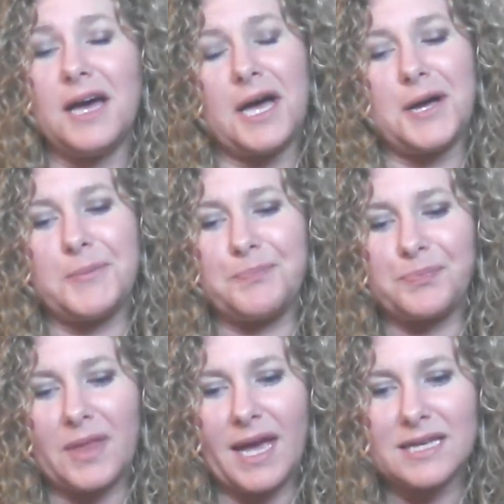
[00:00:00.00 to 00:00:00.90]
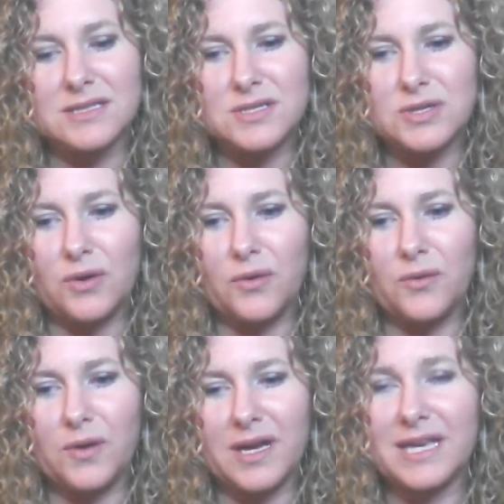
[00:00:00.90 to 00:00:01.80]
Um, and
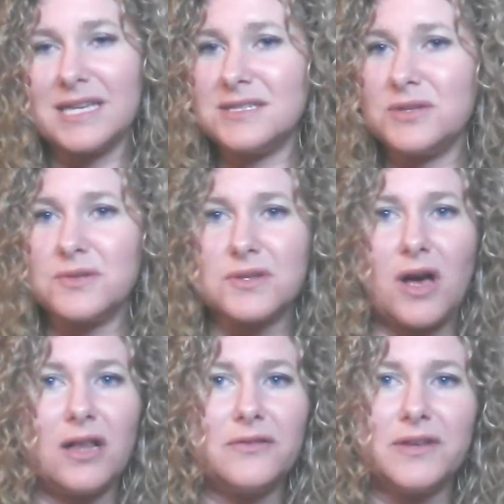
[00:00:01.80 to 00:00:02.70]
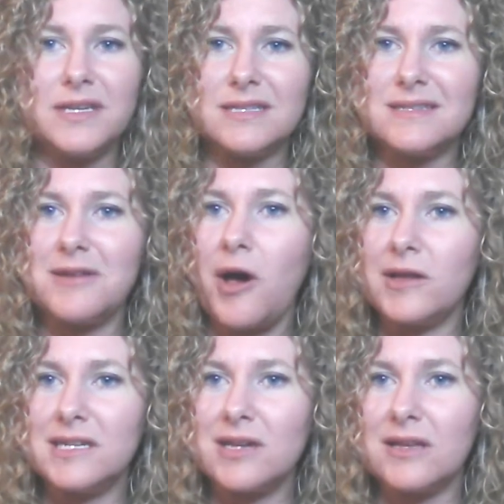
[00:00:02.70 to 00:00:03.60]
so uh, he's used all of his
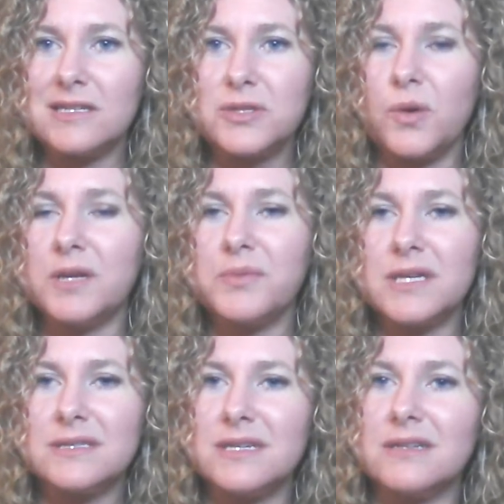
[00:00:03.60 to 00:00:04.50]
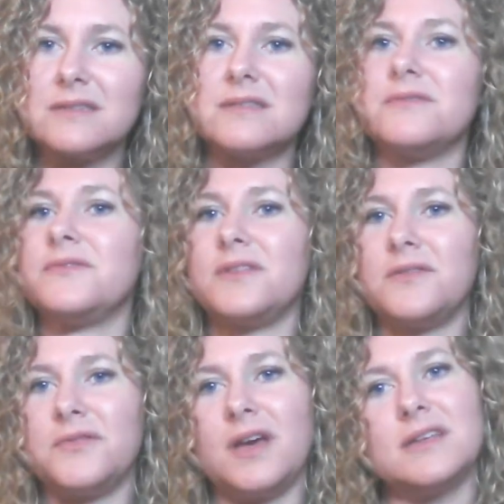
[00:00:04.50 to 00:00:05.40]
knowledge, all his 20 plus years of,
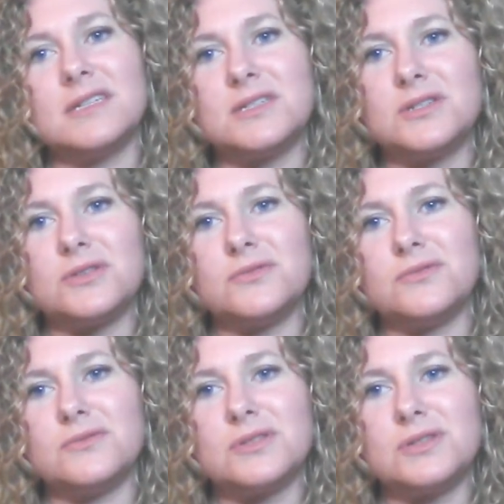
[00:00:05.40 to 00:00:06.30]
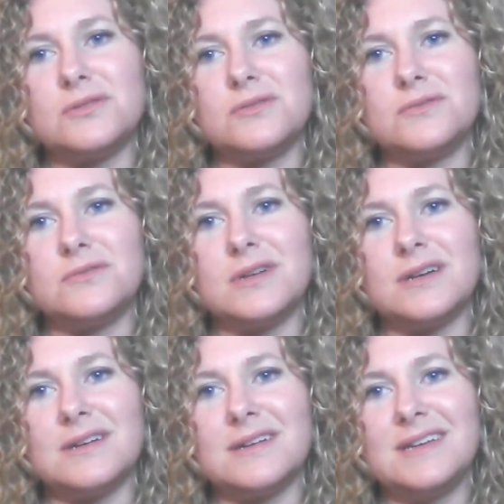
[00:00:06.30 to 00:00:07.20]
of knowledge to, to
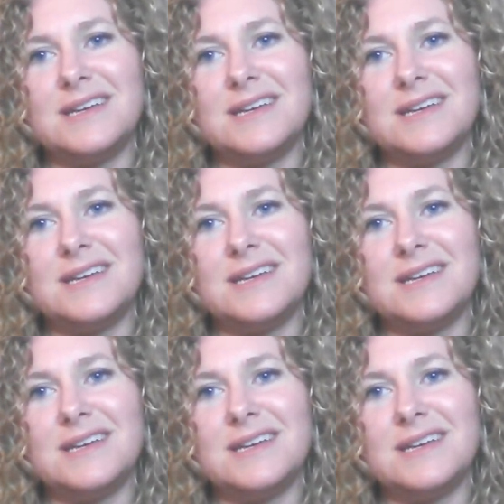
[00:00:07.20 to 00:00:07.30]
uh,